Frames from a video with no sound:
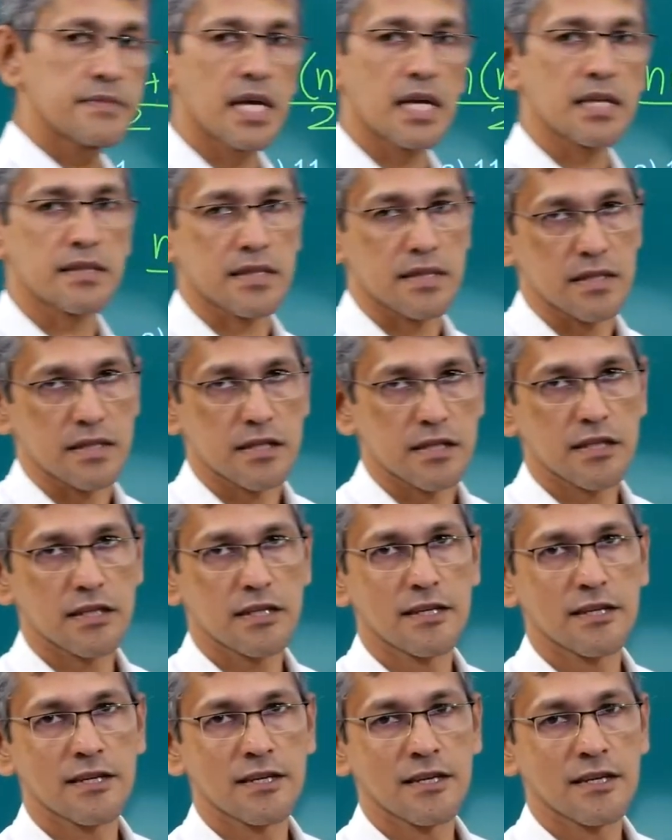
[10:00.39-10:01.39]
That's it.
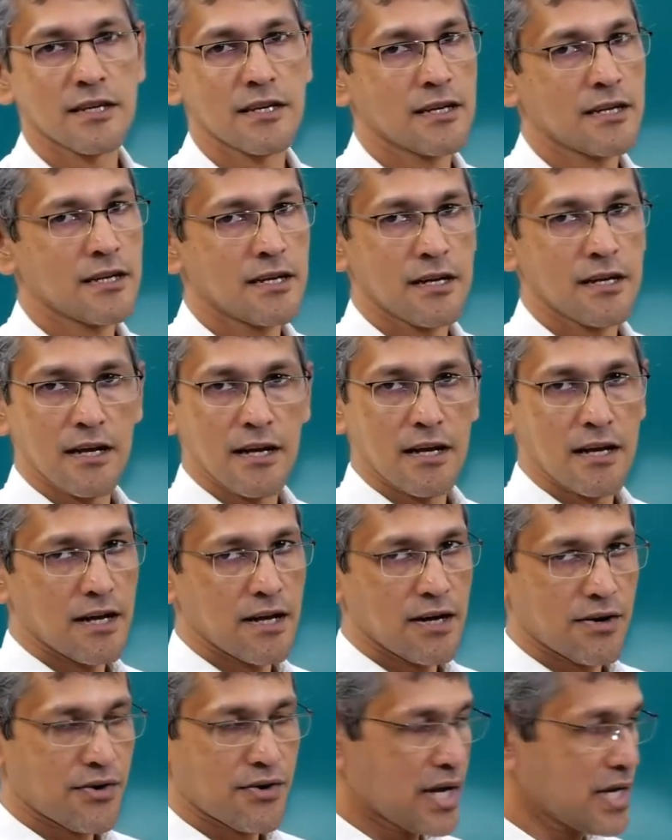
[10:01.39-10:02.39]

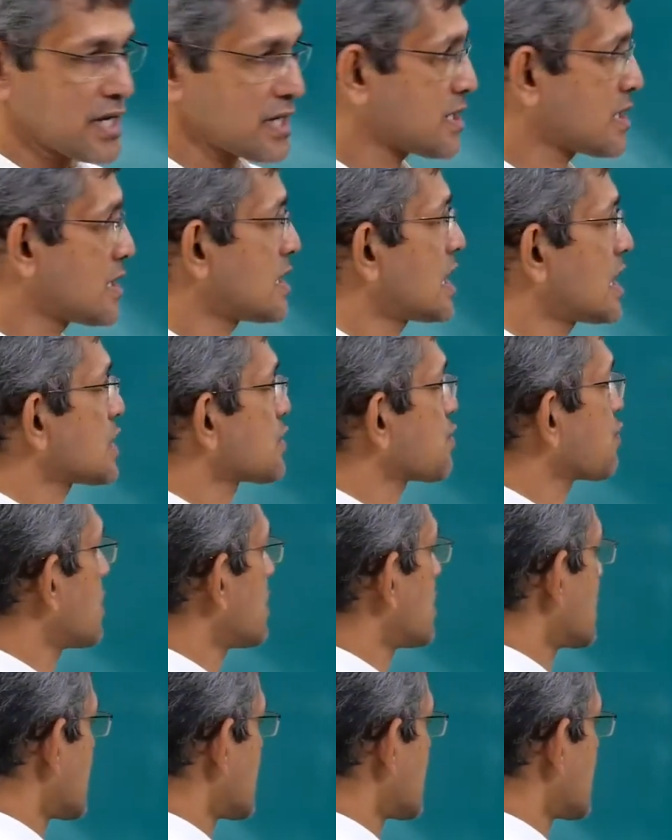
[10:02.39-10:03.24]
All right, next one.